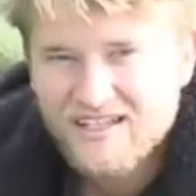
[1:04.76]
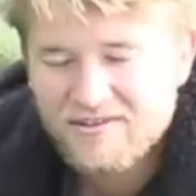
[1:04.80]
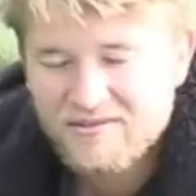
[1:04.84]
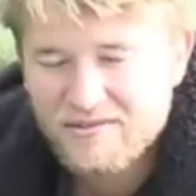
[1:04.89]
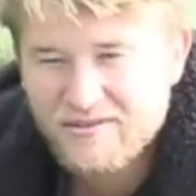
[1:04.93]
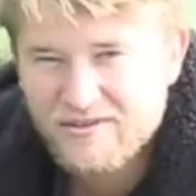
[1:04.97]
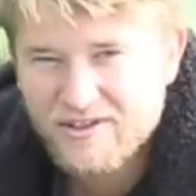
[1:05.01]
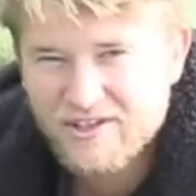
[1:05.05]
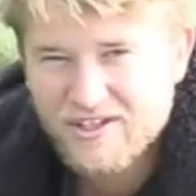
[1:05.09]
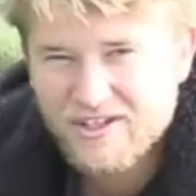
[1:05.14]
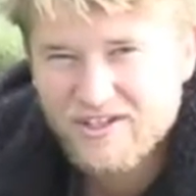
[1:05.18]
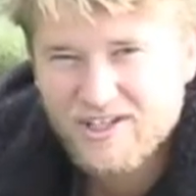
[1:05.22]

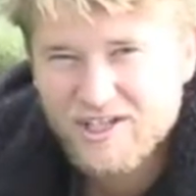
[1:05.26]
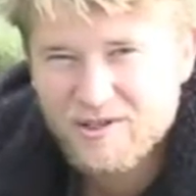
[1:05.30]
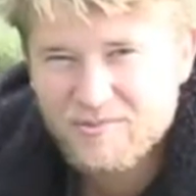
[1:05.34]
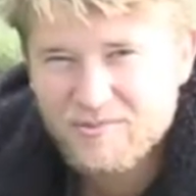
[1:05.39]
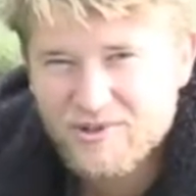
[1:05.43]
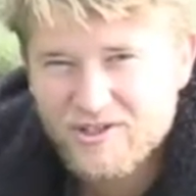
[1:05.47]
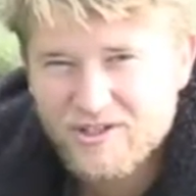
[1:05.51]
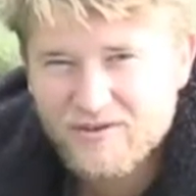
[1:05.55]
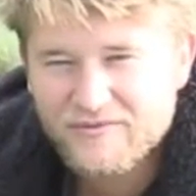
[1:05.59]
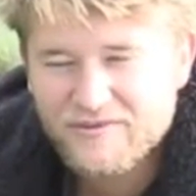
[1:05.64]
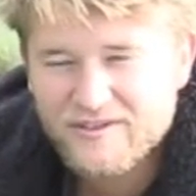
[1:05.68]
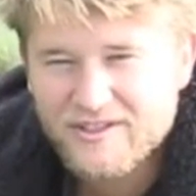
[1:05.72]
We've got a
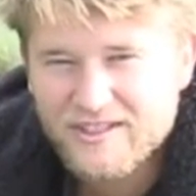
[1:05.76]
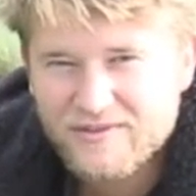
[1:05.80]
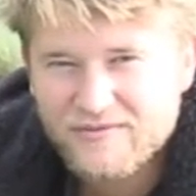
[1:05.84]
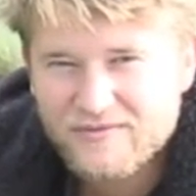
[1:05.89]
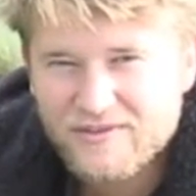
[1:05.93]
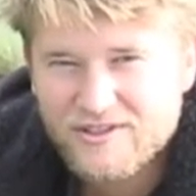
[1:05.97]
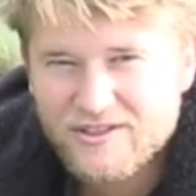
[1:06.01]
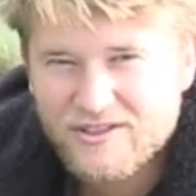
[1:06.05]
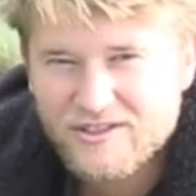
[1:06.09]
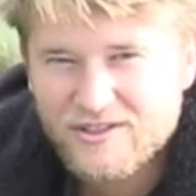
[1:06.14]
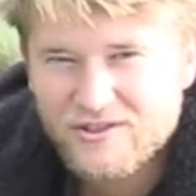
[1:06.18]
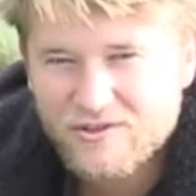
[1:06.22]
number of
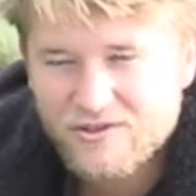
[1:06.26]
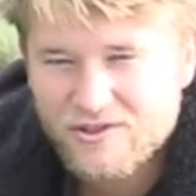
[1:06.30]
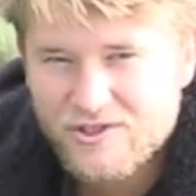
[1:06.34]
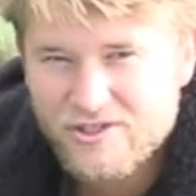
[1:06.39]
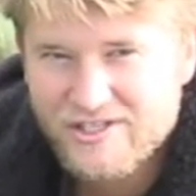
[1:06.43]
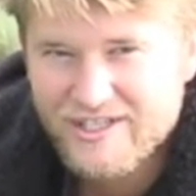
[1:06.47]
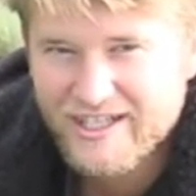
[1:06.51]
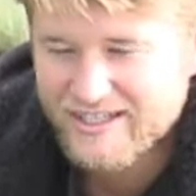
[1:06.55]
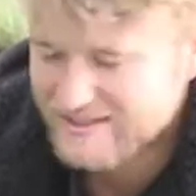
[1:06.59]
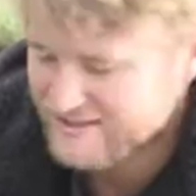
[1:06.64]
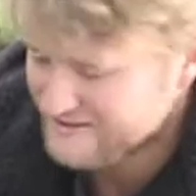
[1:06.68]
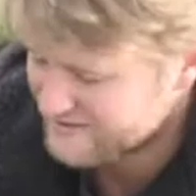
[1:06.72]
different
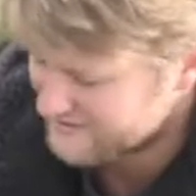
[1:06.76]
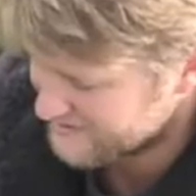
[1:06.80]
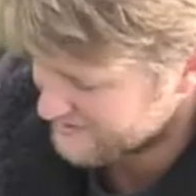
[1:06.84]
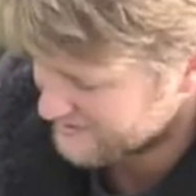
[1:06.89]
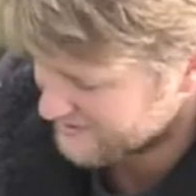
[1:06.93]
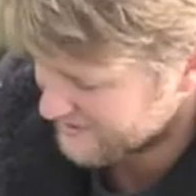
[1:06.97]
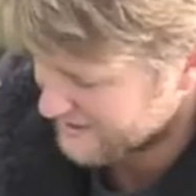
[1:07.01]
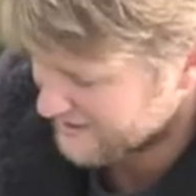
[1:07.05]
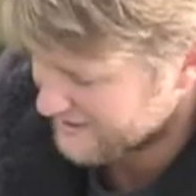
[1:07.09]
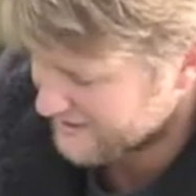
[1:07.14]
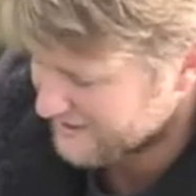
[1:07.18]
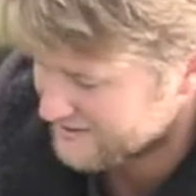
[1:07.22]
courgettes
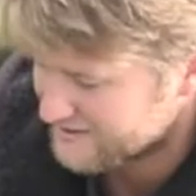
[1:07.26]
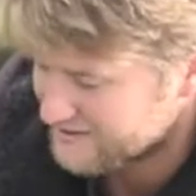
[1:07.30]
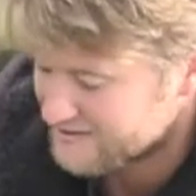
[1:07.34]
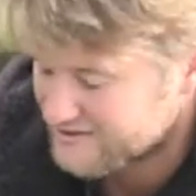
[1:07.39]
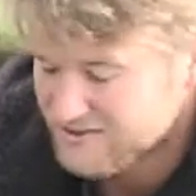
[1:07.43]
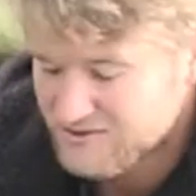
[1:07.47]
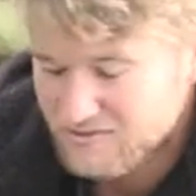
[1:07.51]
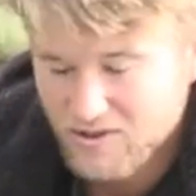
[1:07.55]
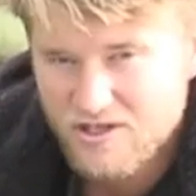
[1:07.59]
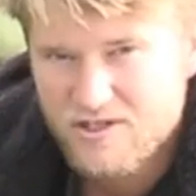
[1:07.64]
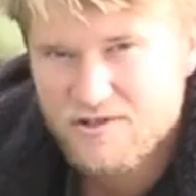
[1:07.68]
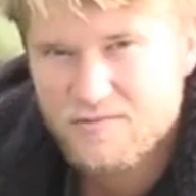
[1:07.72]
and
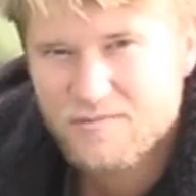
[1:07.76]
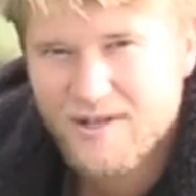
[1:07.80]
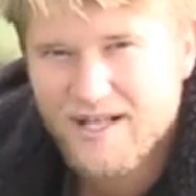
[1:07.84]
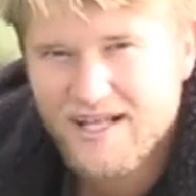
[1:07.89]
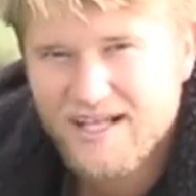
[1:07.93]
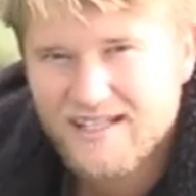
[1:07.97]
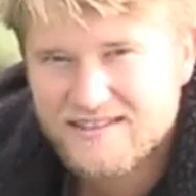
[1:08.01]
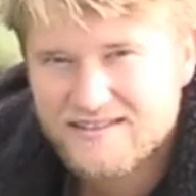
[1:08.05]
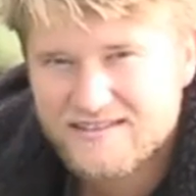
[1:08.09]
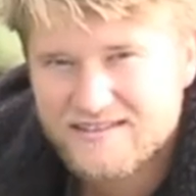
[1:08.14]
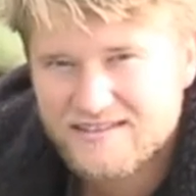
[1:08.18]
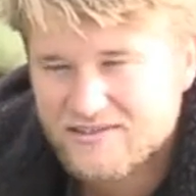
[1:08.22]
squash
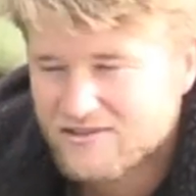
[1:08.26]
plants